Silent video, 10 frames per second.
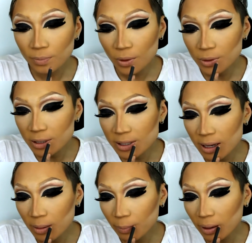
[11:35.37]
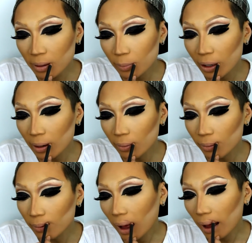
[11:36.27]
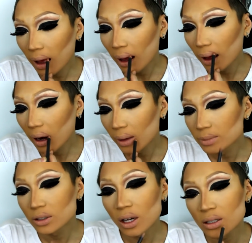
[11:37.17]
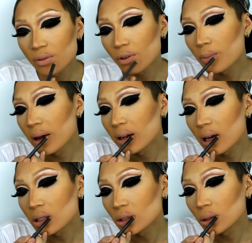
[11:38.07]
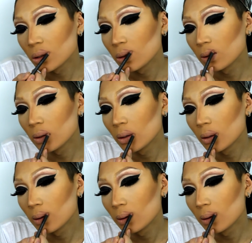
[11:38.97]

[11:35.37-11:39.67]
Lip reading: which is a pinky brown, and I'm starting from my natural